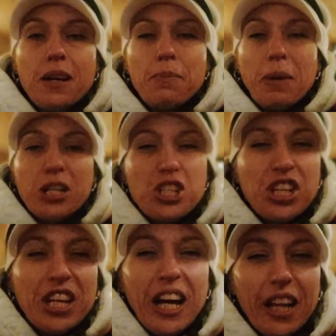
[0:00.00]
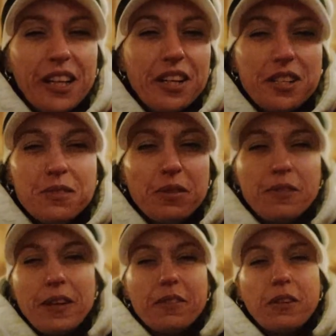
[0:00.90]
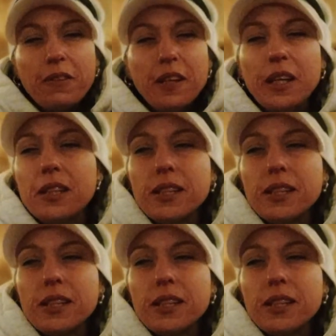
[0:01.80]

matching colors with everything.